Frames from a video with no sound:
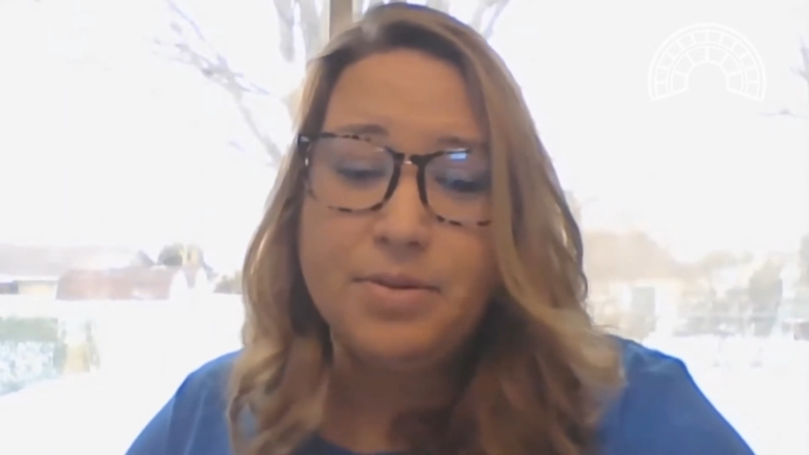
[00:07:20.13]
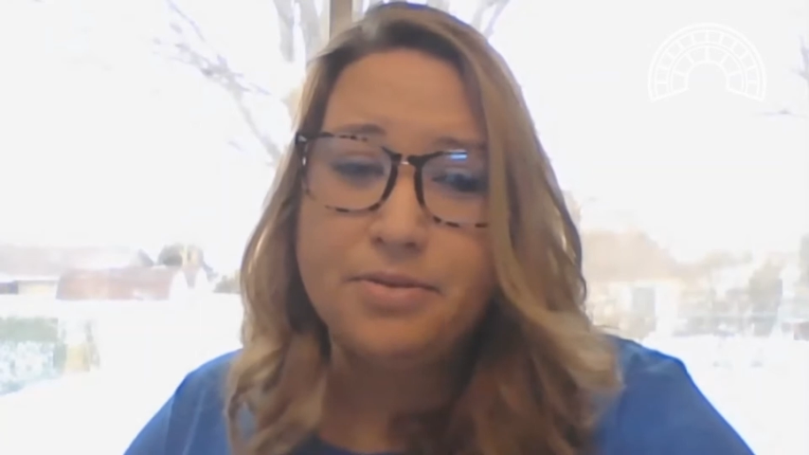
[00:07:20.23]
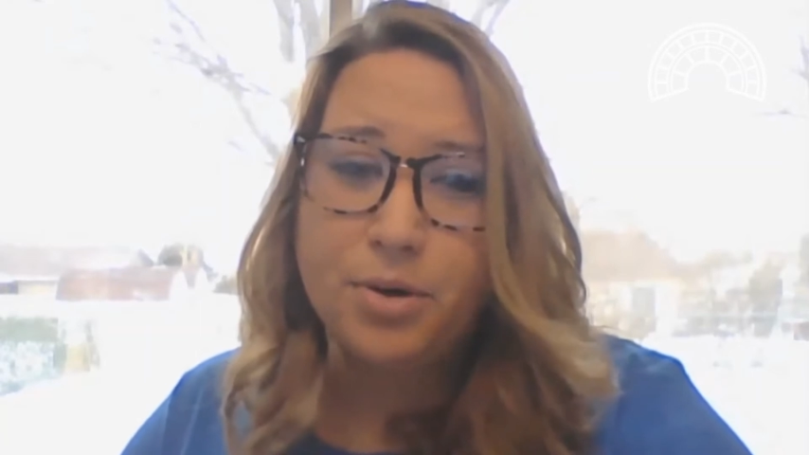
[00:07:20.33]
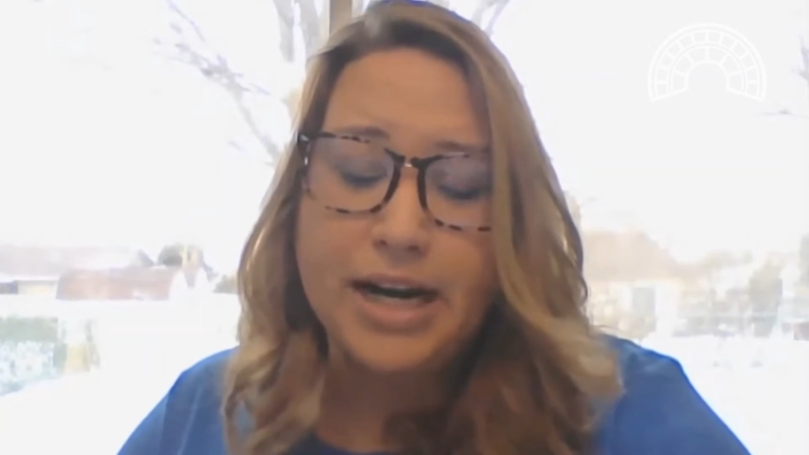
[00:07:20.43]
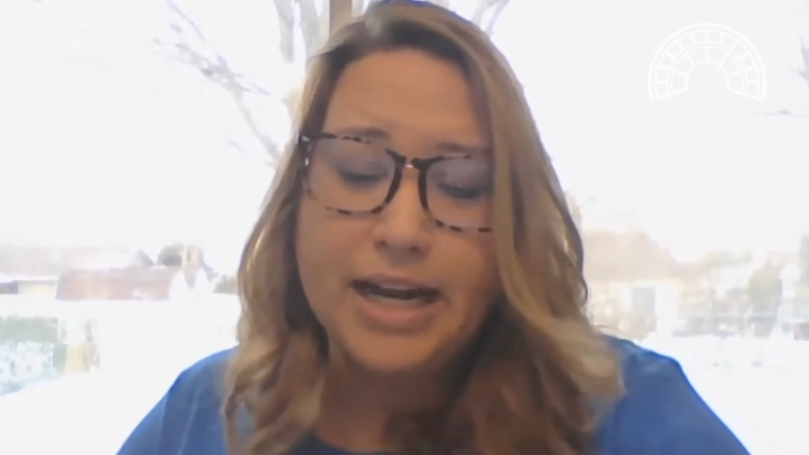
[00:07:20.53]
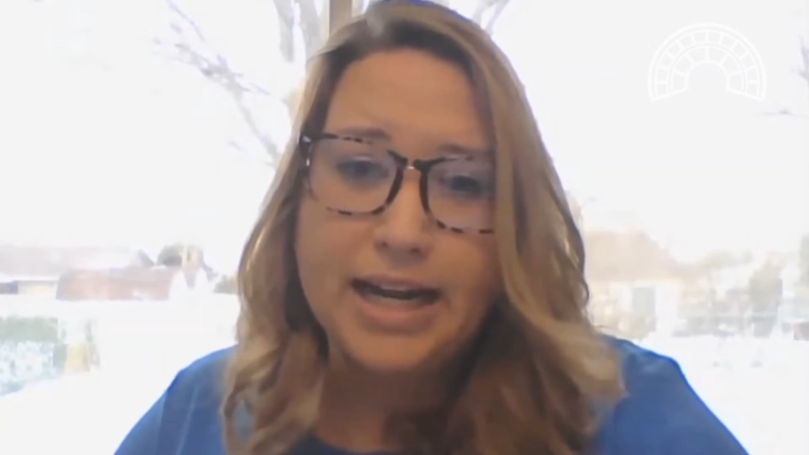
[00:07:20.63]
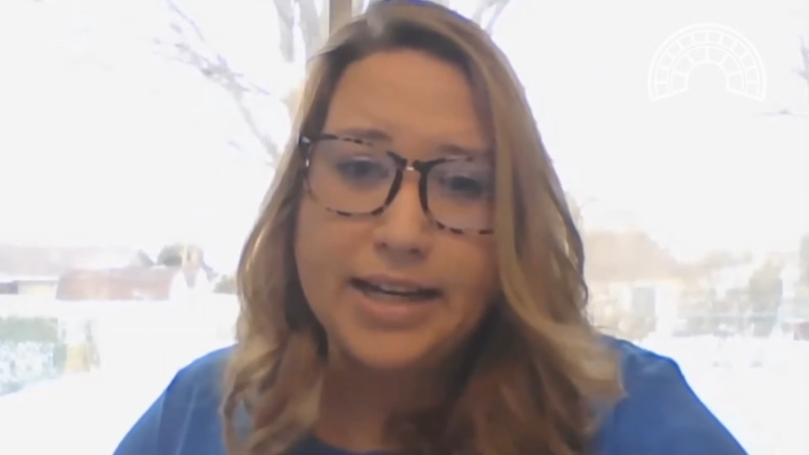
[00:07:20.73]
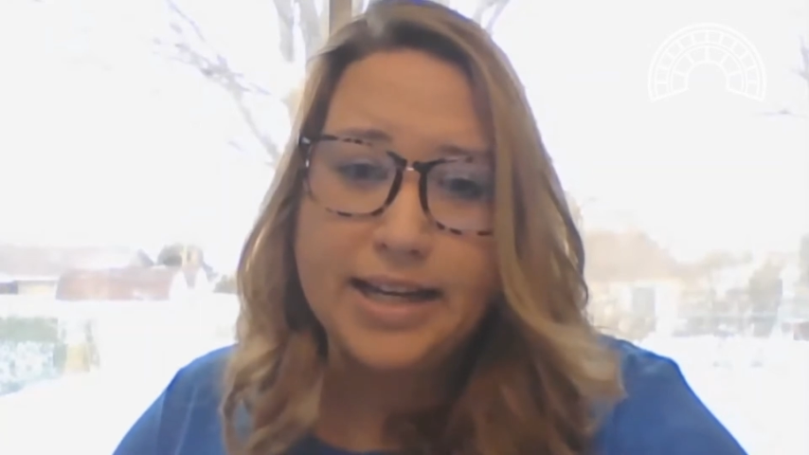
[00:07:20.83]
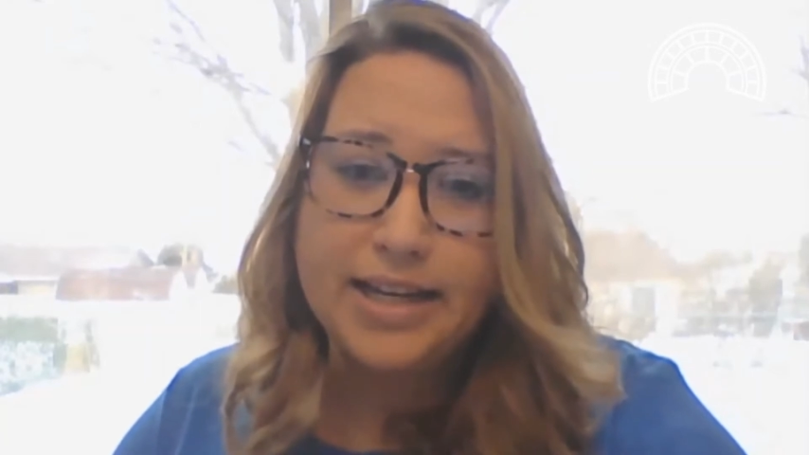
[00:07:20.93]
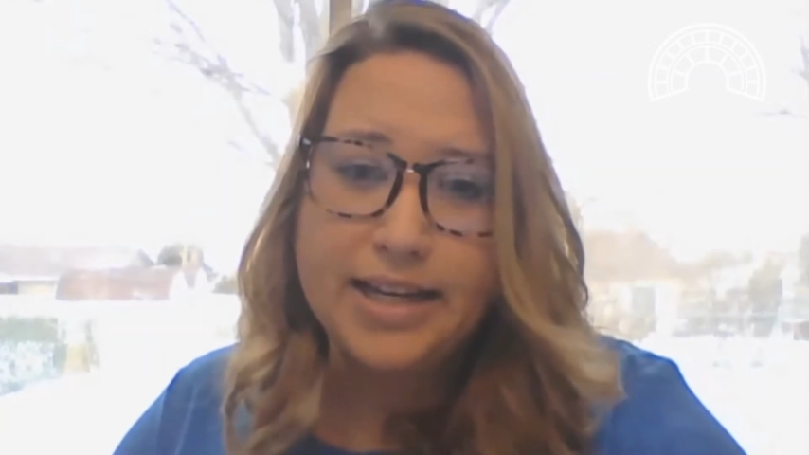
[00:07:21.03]
before I had
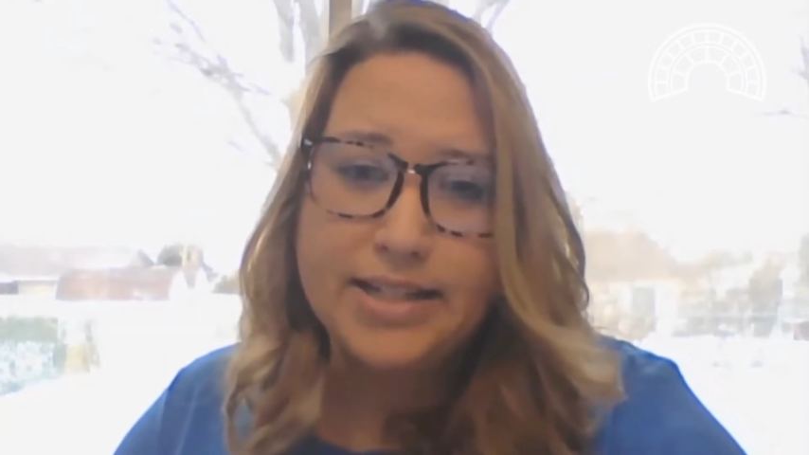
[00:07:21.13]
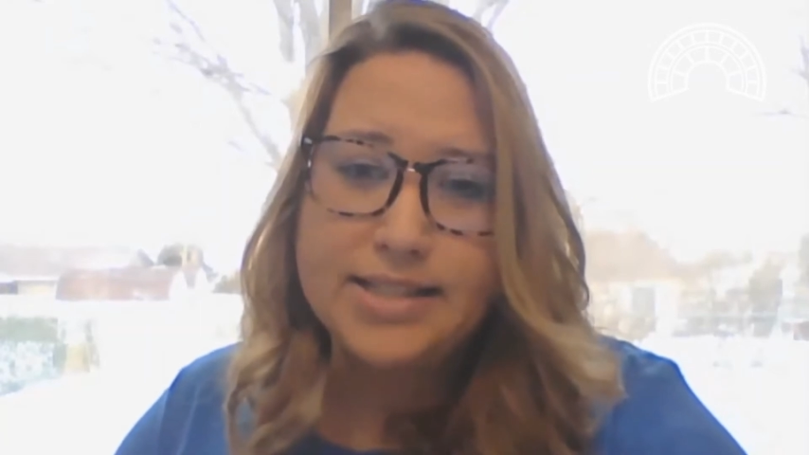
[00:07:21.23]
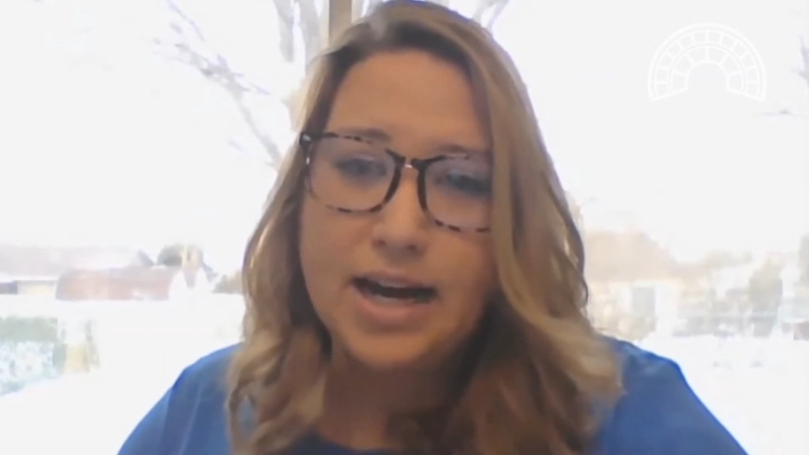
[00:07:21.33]
kids,